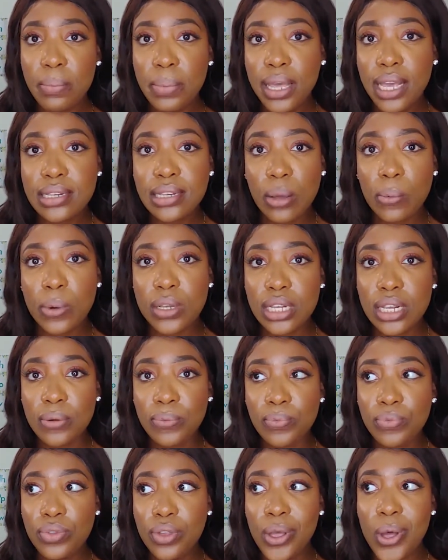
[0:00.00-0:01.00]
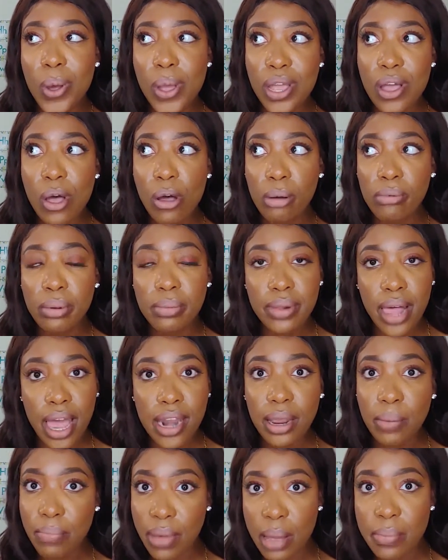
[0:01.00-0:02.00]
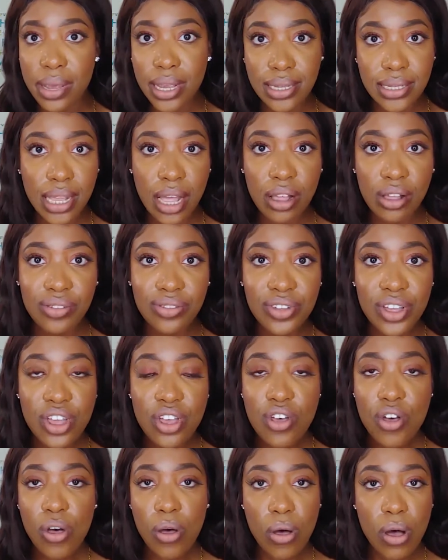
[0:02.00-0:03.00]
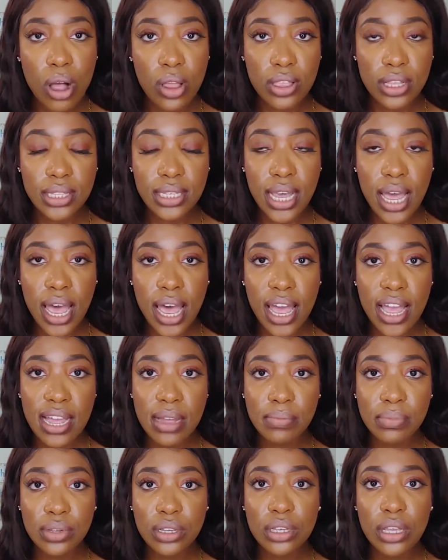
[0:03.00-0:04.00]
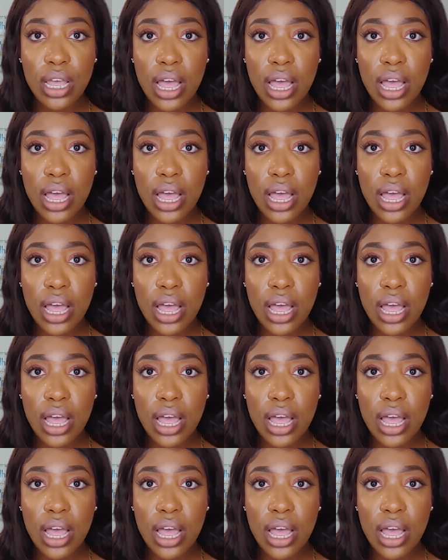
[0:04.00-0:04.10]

because I wasn't going home and planning by myself all the time.